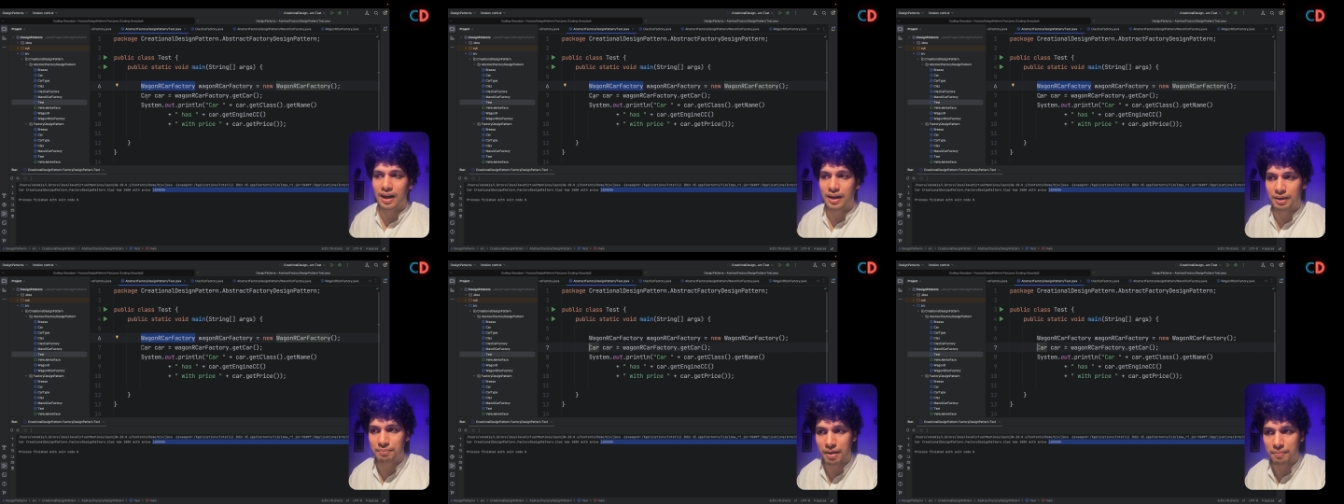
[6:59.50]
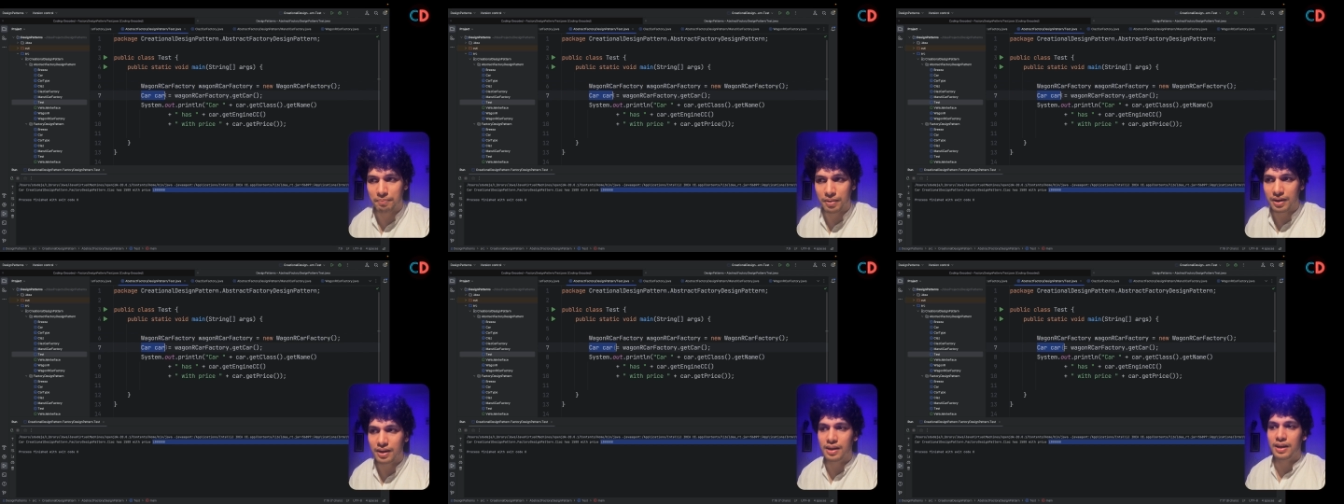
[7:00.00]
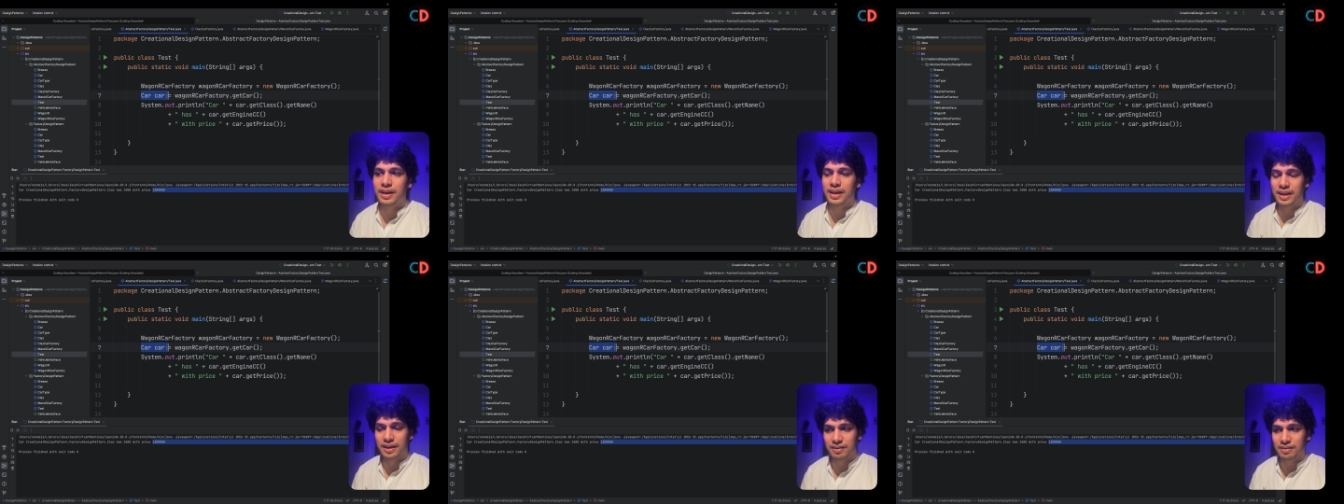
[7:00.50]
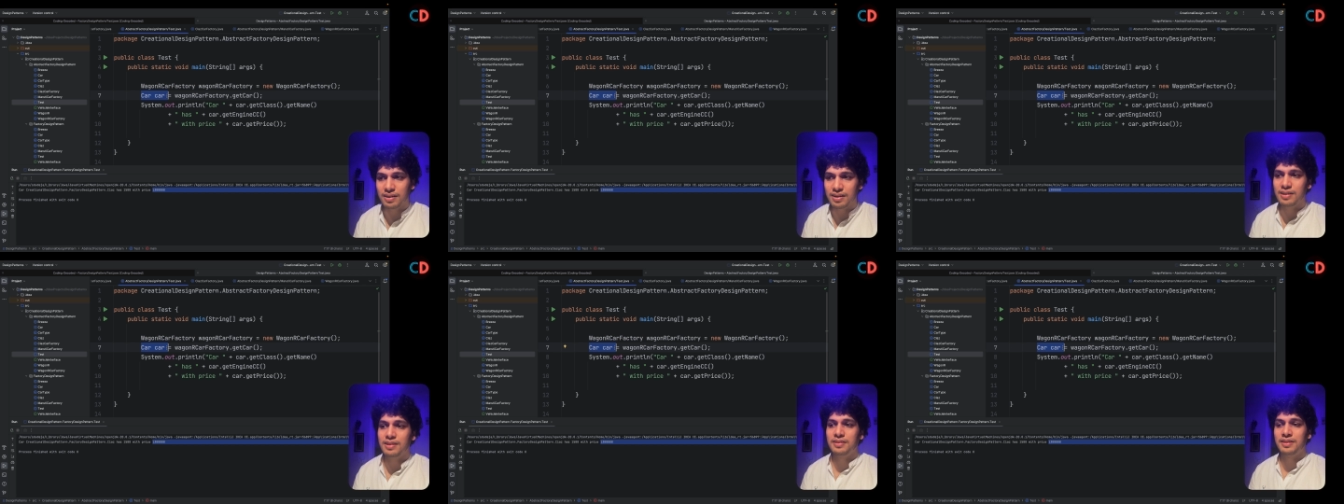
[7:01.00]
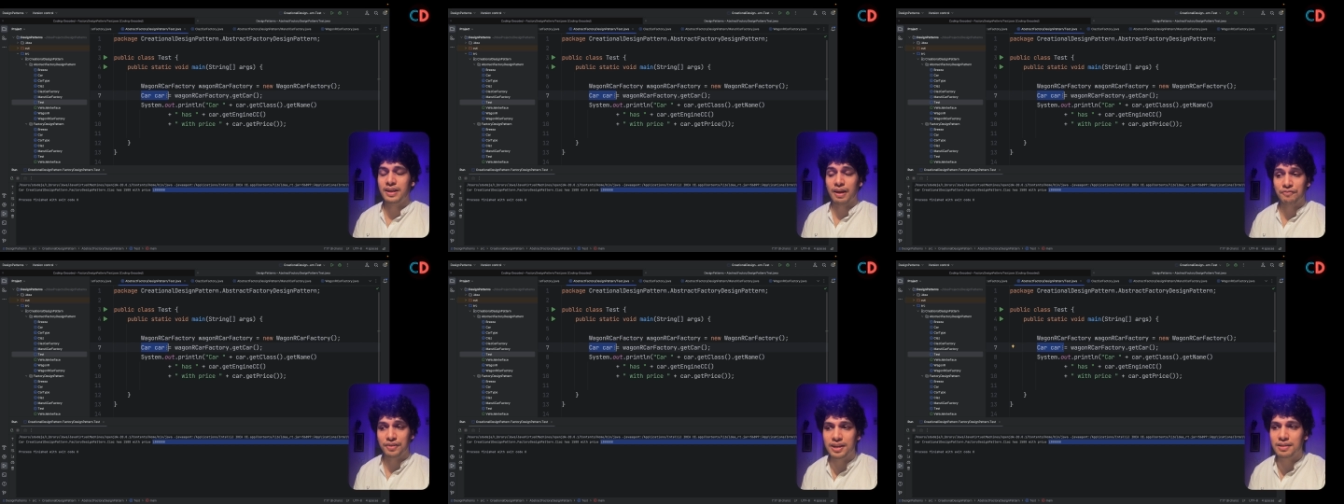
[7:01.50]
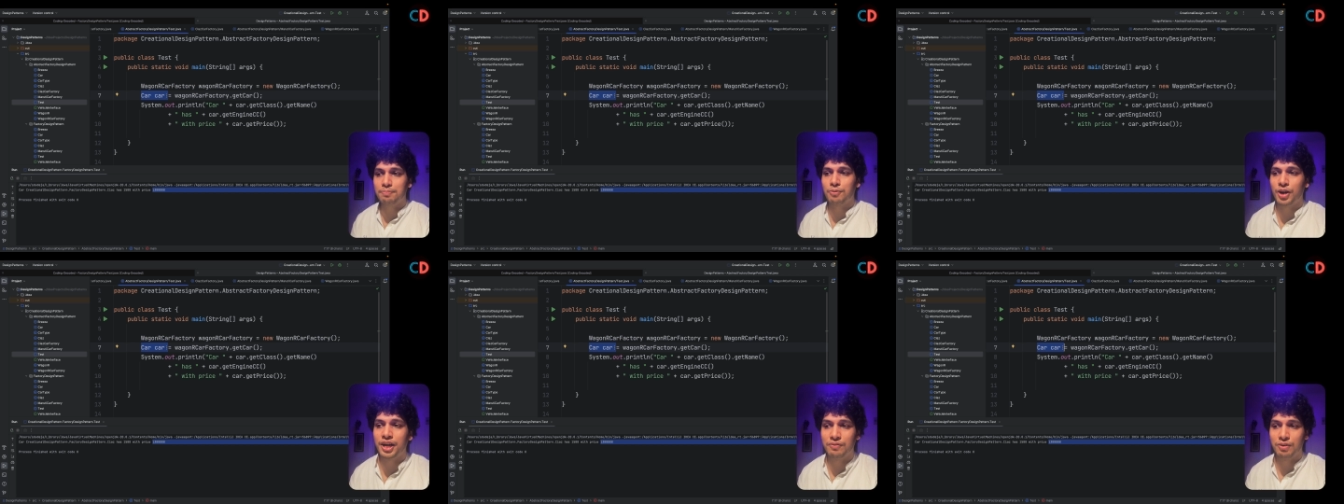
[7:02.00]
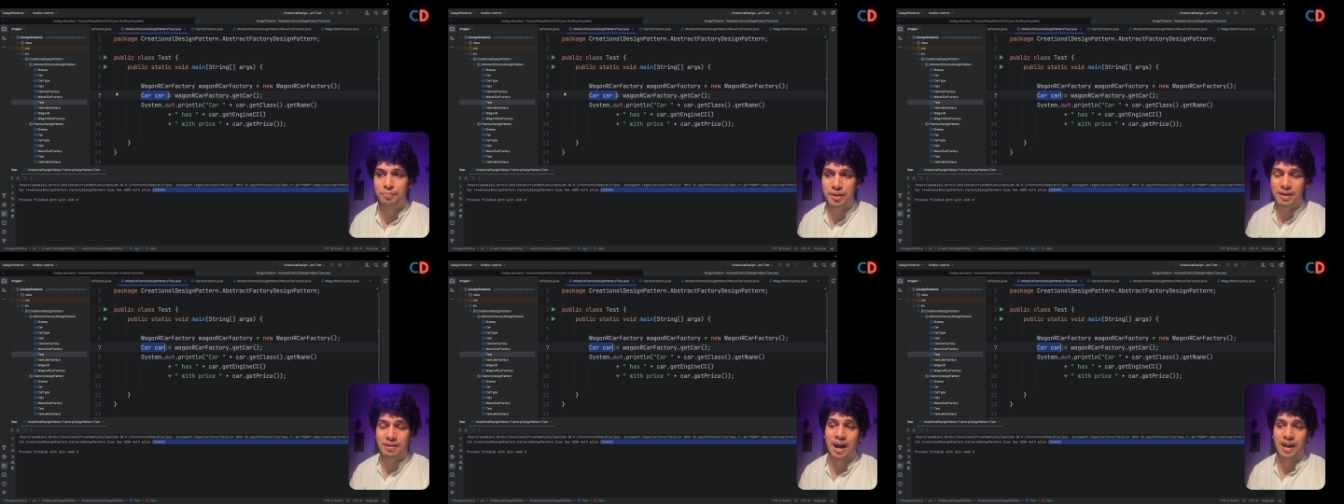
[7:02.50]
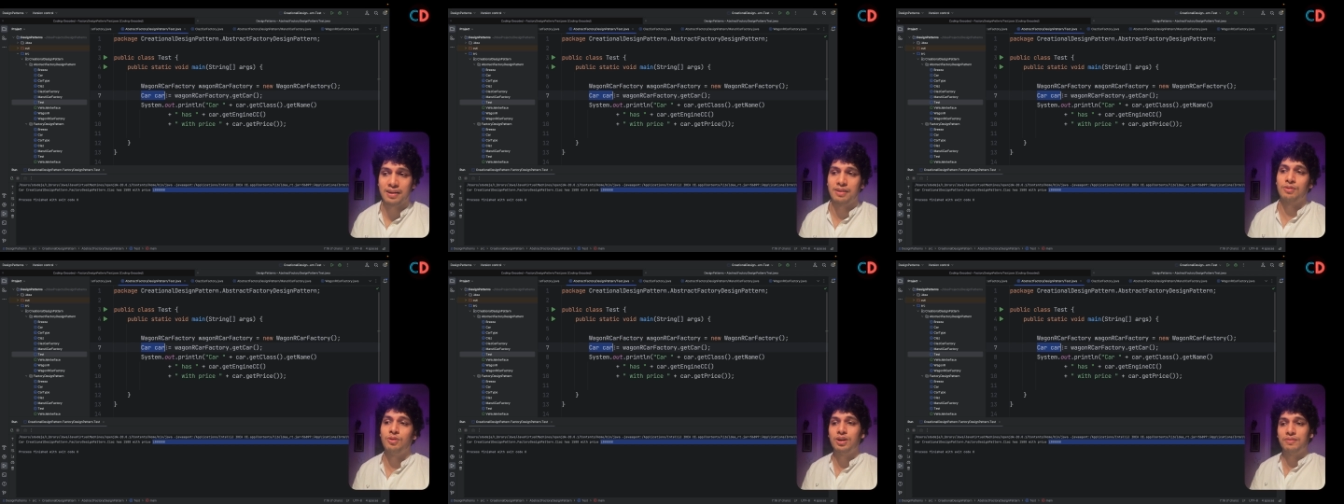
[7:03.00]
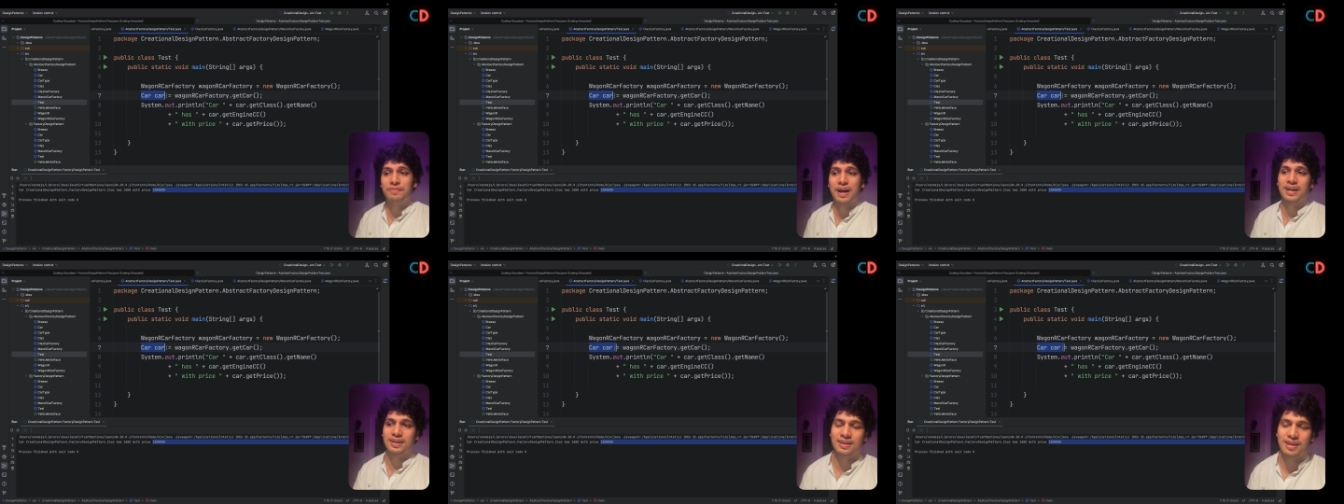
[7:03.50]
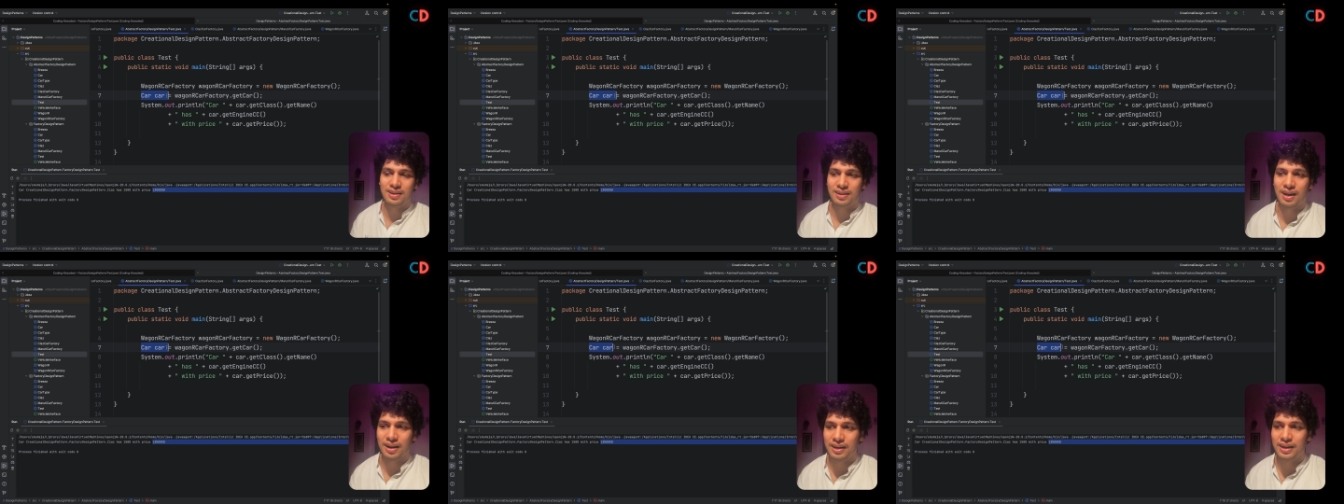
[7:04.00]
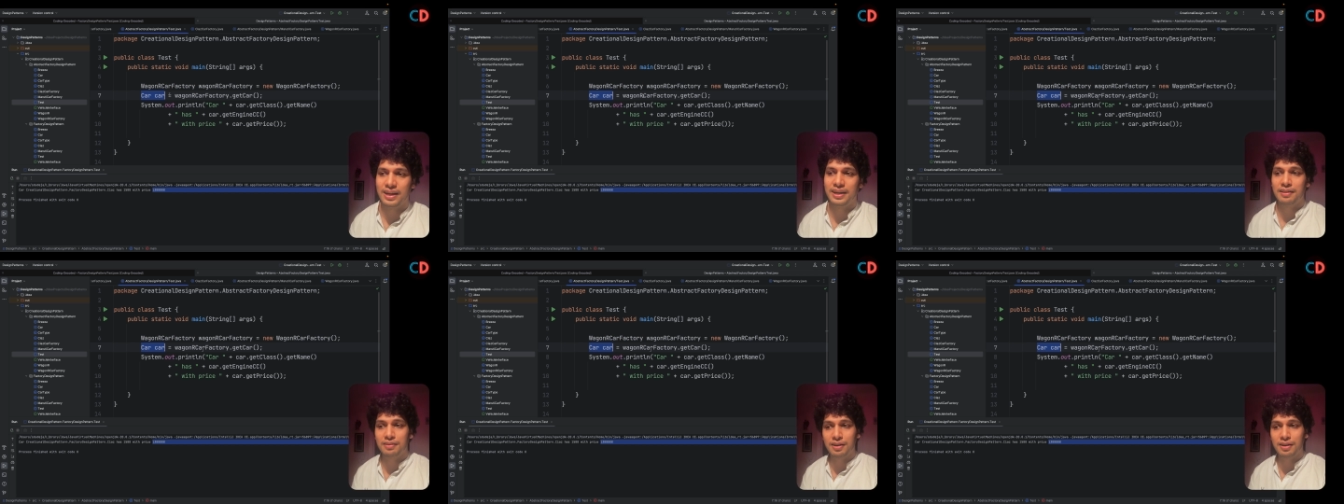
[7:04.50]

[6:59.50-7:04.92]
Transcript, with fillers: Remember, here the reference point would be car, not Wagon R car. It is the